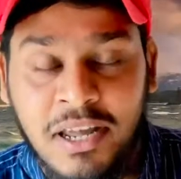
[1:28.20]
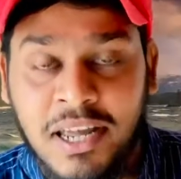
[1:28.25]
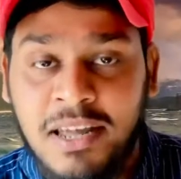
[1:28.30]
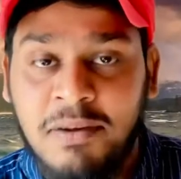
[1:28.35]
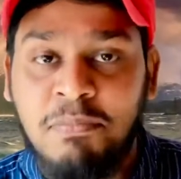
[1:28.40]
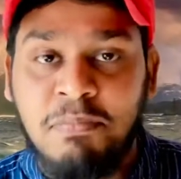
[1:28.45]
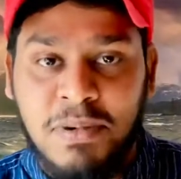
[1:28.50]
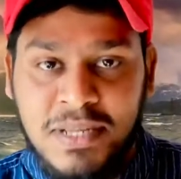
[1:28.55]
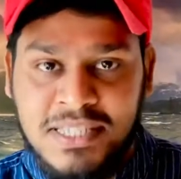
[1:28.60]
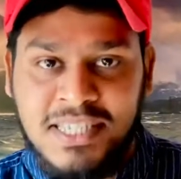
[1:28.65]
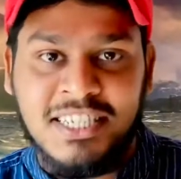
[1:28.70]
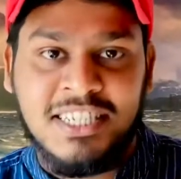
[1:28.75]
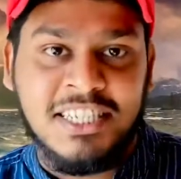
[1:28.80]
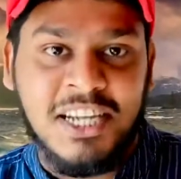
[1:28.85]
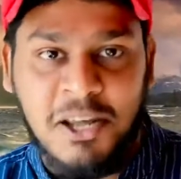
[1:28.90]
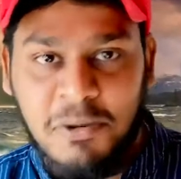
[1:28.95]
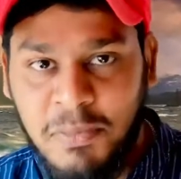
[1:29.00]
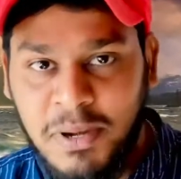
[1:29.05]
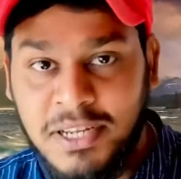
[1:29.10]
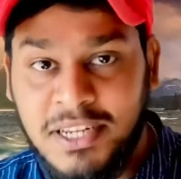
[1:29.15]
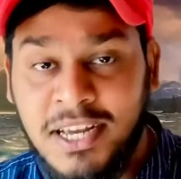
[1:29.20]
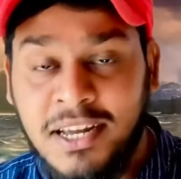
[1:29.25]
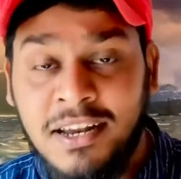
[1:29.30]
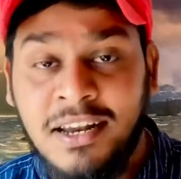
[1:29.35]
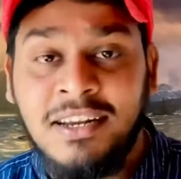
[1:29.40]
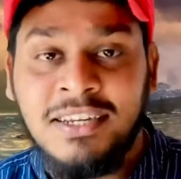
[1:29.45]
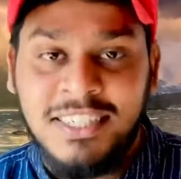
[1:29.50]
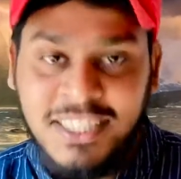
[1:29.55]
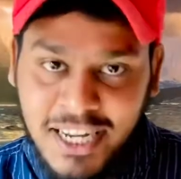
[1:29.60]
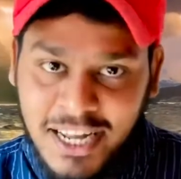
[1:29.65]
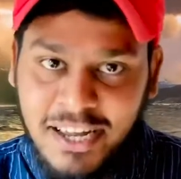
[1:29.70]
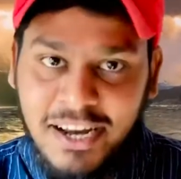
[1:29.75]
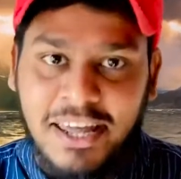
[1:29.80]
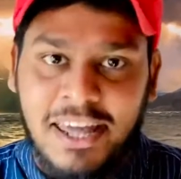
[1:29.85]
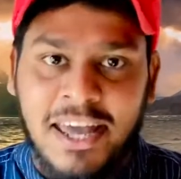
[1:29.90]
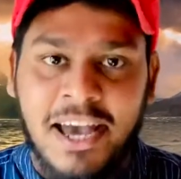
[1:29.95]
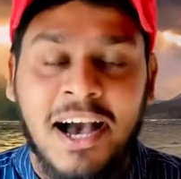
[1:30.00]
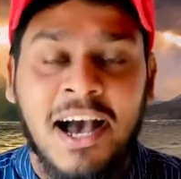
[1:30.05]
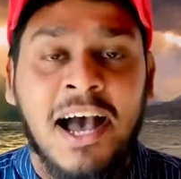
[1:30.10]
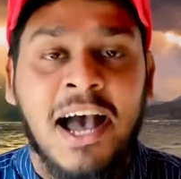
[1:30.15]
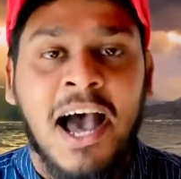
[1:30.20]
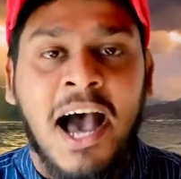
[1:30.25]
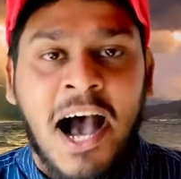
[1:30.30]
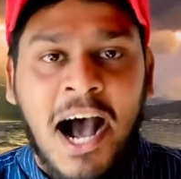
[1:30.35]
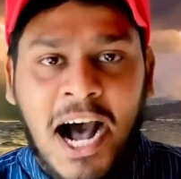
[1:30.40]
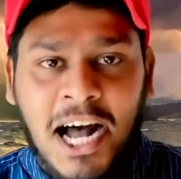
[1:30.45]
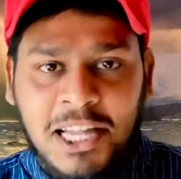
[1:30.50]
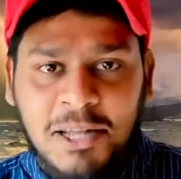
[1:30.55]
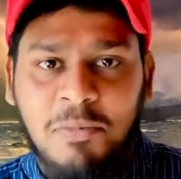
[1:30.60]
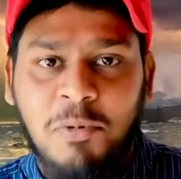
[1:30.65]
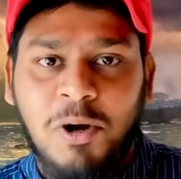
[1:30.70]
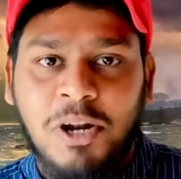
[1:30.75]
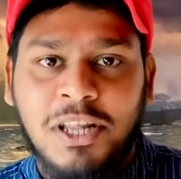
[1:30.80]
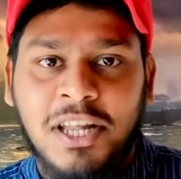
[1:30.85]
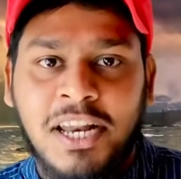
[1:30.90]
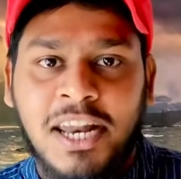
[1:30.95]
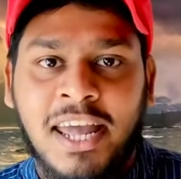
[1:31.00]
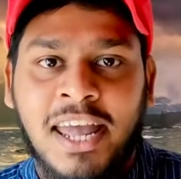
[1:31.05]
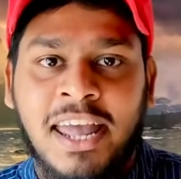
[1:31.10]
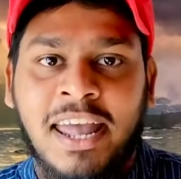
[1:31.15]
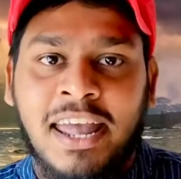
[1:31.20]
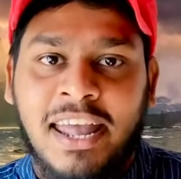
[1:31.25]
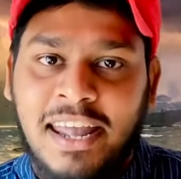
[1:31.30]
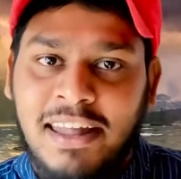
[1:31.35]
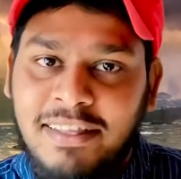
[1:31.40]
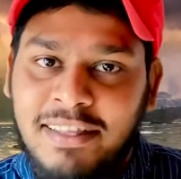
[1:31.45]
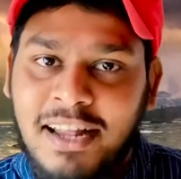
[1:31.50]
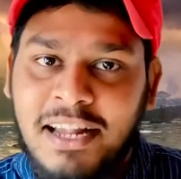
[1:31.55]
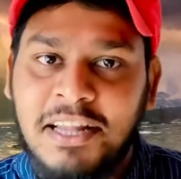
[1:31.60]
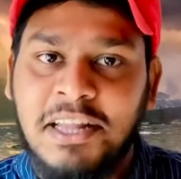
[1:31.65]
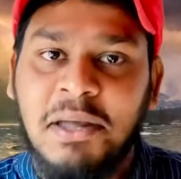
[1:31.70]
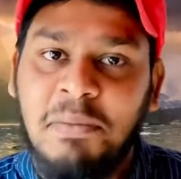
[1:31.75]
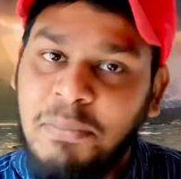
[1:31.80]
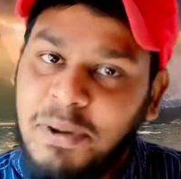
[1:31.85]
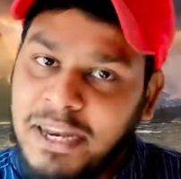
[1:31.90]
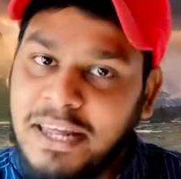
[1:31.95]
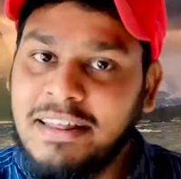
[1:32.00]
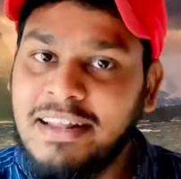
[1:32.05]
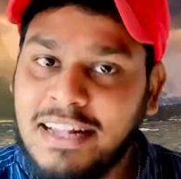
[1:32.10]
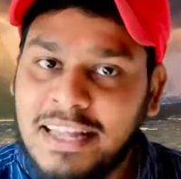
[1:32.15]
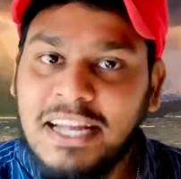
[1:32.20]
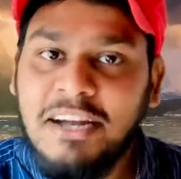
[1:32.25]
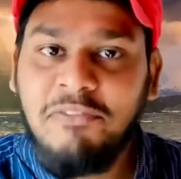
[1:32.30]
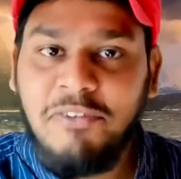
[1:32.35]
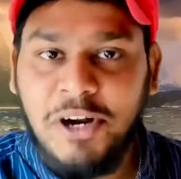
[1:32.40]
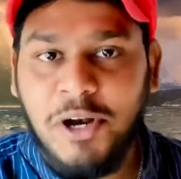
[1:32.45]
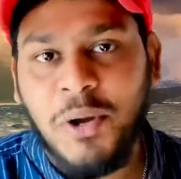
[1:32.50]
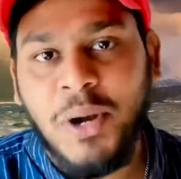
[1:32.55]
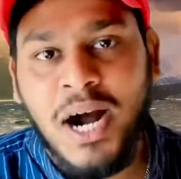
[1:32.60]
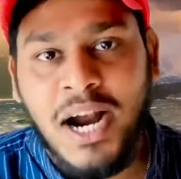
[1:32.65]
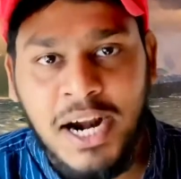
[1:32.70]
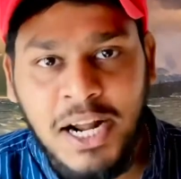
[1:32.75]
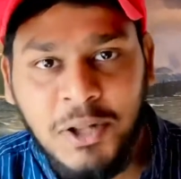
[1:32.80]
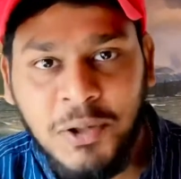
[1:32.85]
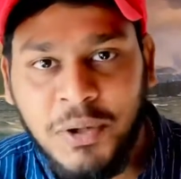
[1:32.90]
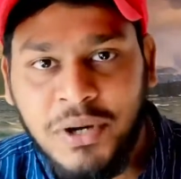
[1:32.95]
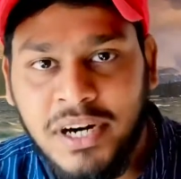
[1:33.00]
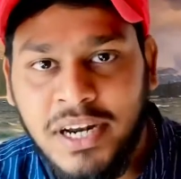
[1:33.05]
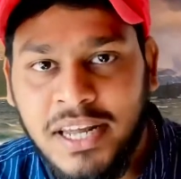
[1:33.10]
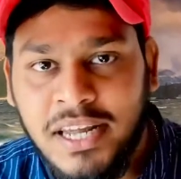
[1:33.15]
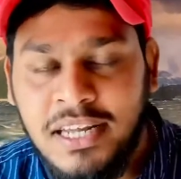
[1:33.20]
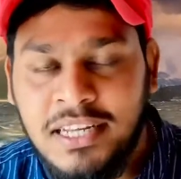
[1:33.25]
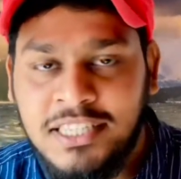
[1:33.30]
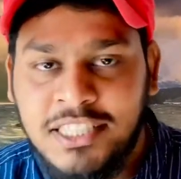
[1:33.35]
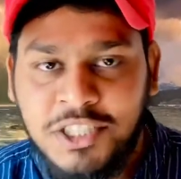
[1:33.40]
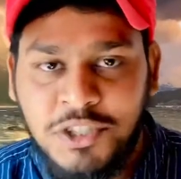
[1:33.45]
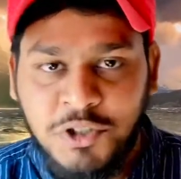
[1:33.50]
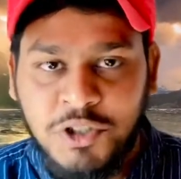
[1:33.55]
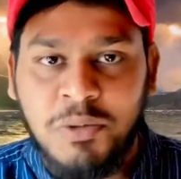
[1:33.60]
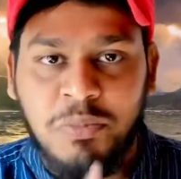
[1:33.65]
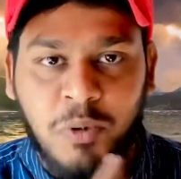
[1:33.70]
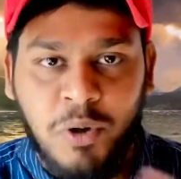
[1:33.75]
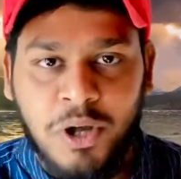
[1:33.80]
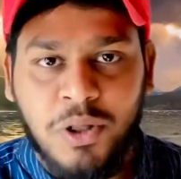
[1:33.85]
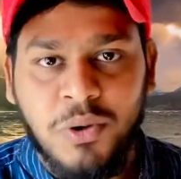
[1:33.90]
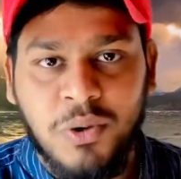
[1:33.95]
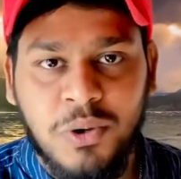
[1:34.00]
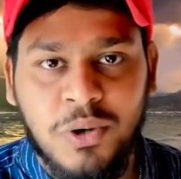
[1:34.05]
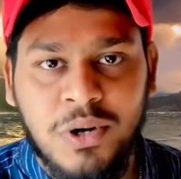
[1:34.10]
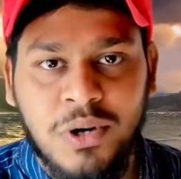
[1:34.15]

please subscribe my channel, share it. That's why video just to video.